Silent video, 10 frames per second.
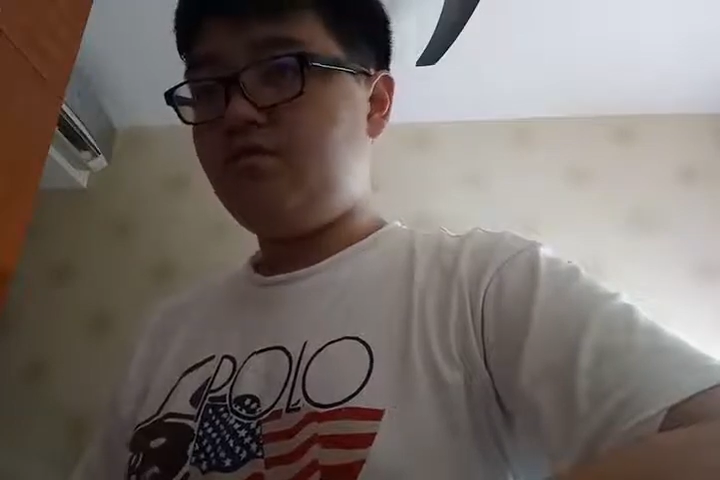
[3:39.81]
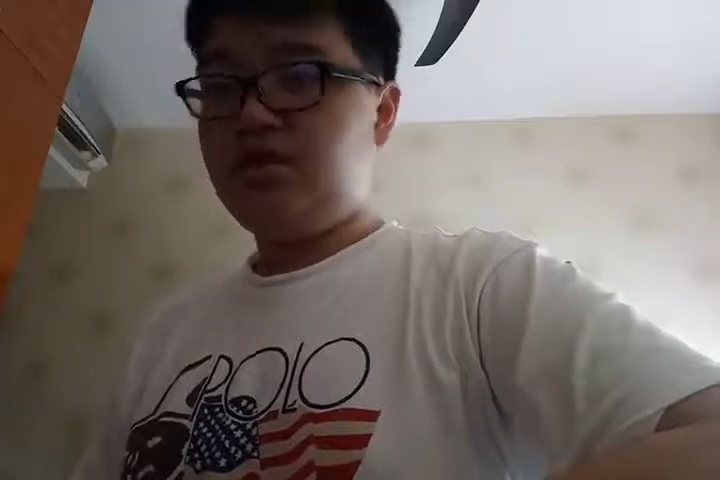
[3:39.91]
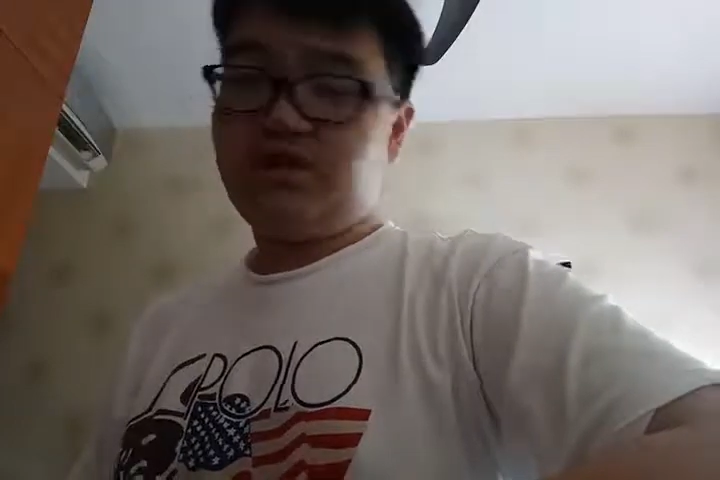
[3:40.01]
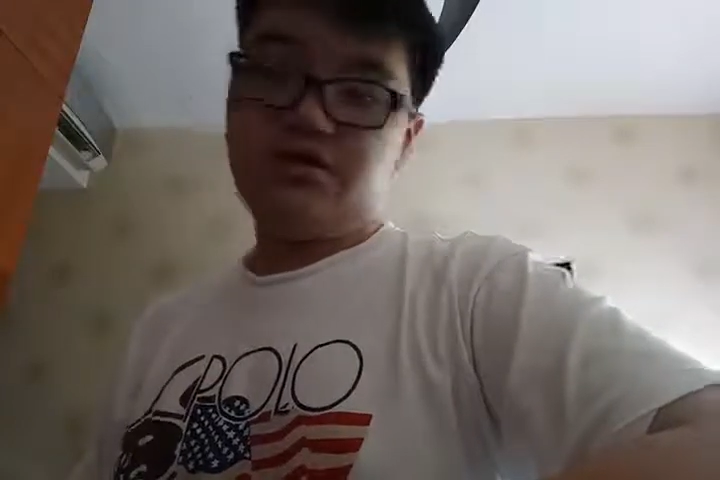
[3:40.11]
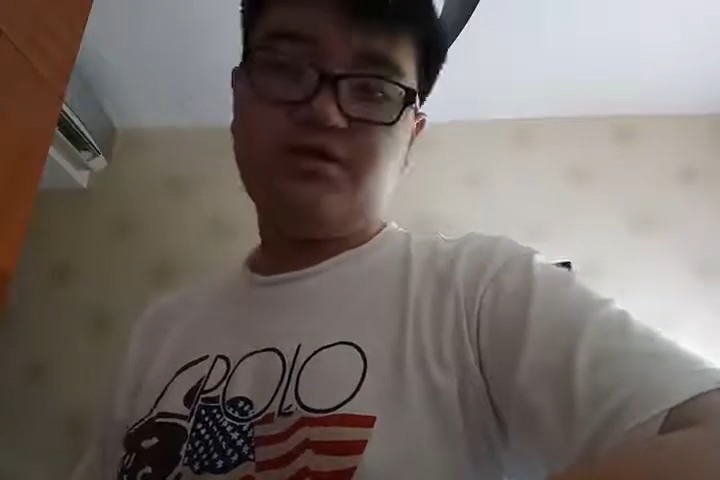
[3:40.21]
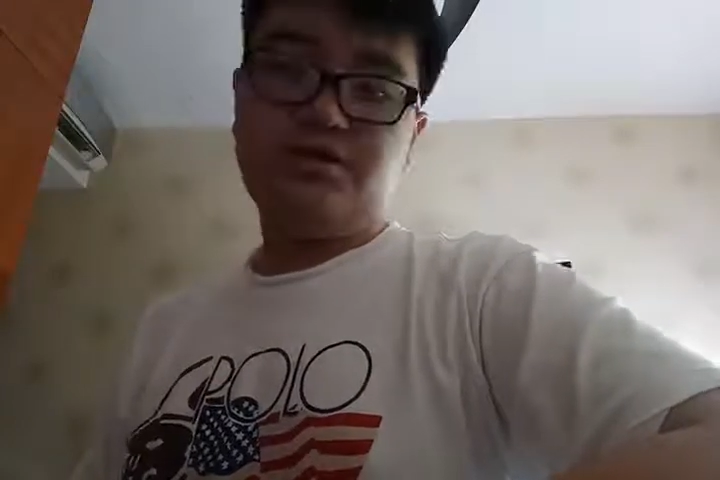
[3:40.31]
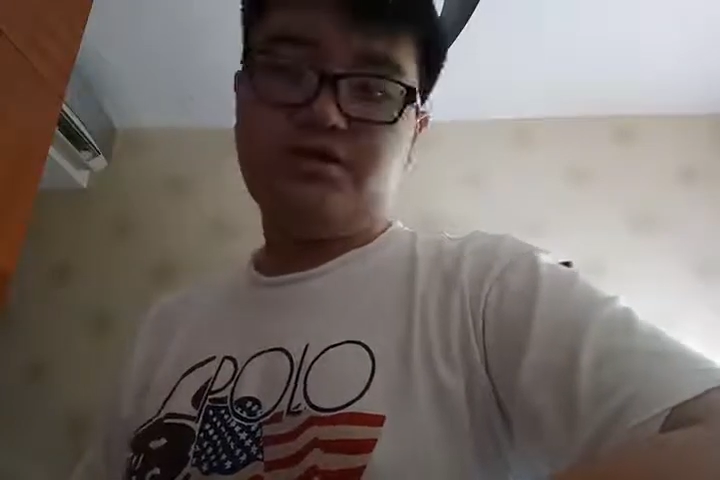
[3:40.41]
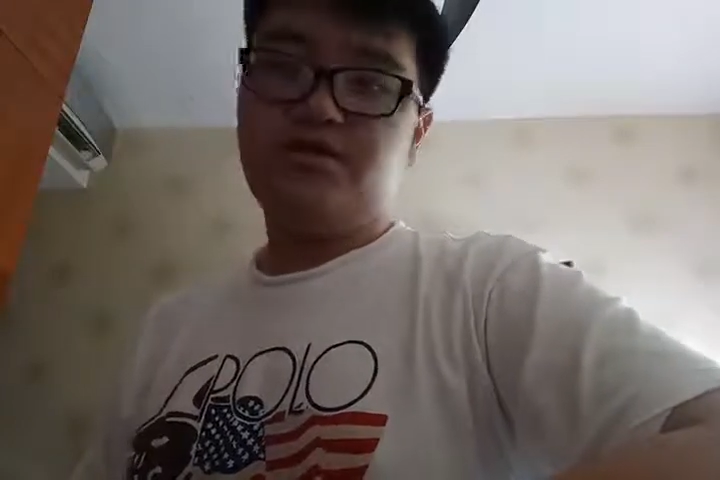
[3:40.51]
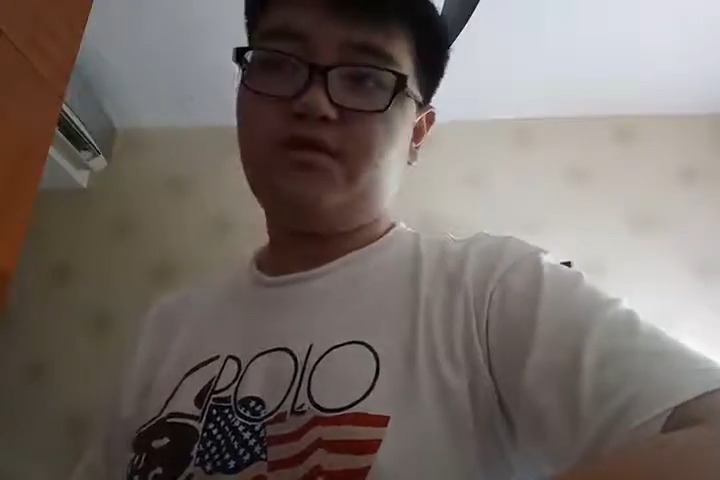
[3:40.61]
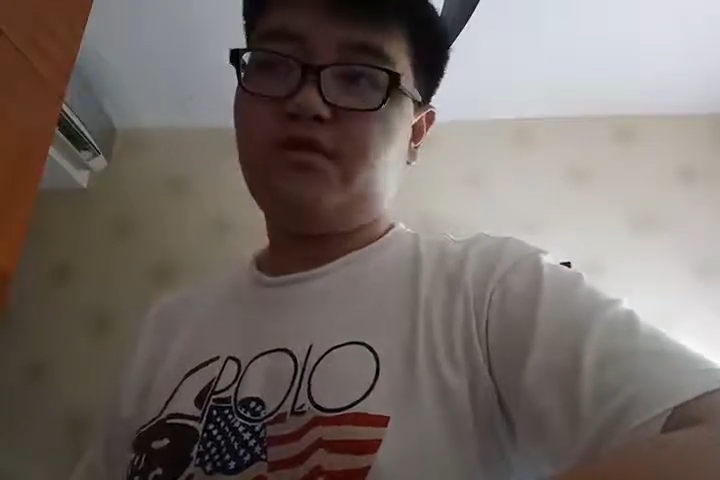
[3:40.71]
No,
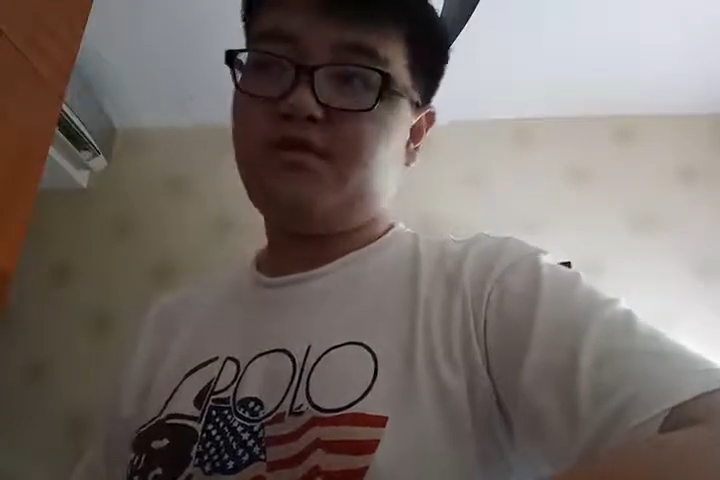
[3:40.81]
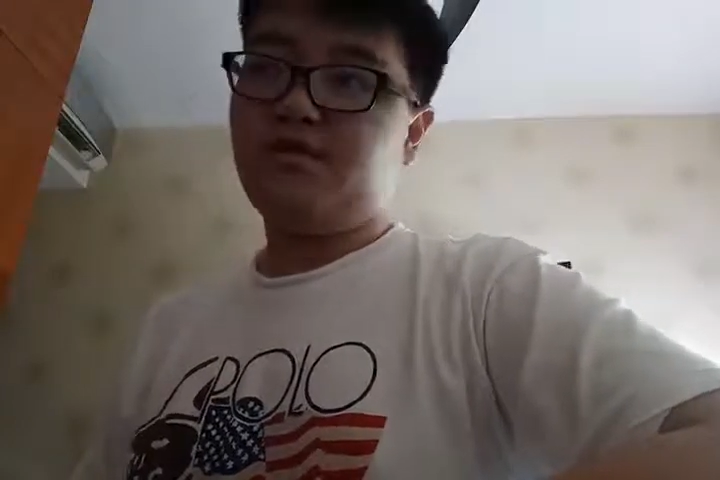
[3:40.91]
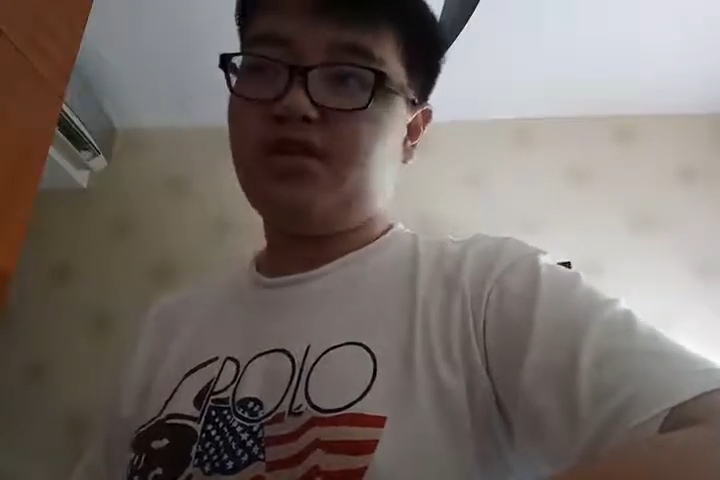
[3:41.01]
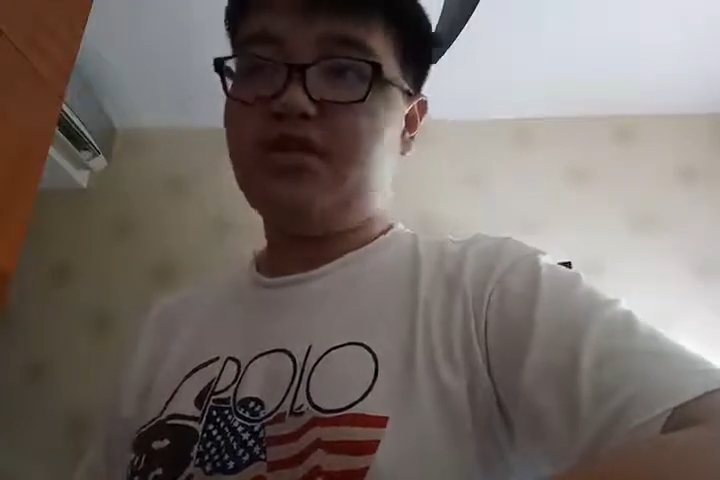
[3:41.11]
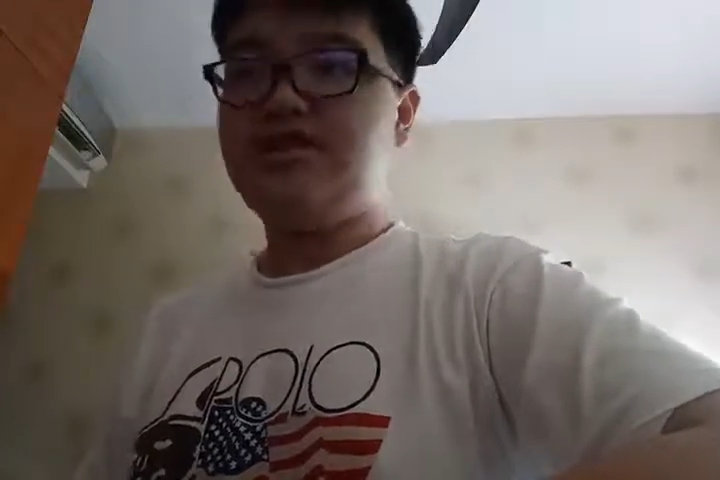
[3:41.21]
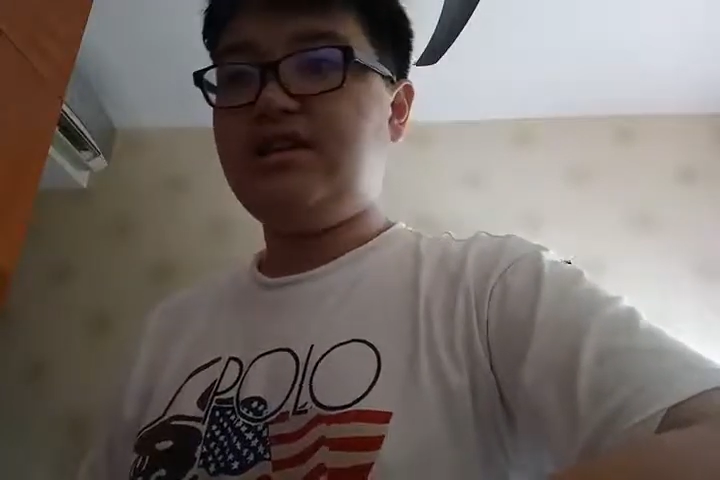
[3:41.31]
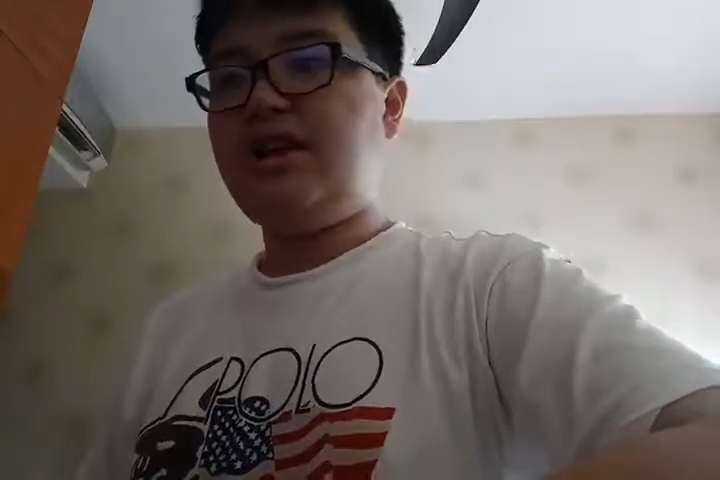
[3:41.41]
don't confirm release date.